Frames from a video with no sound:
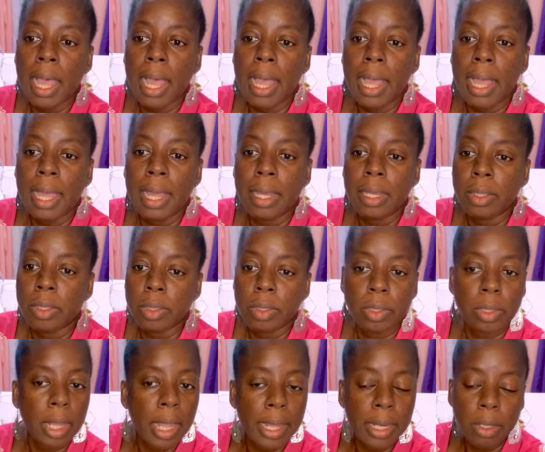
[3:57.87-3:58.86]

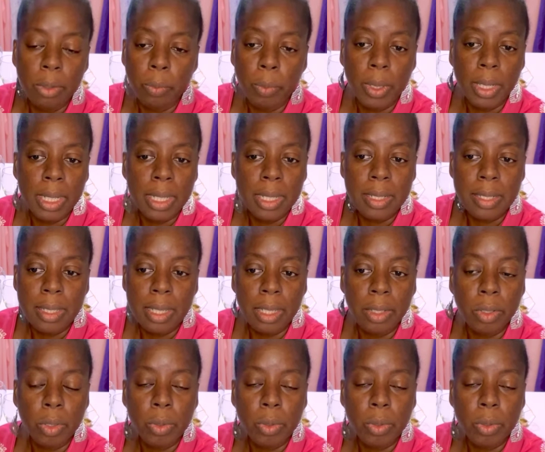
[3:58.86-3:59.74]
and anyone else in the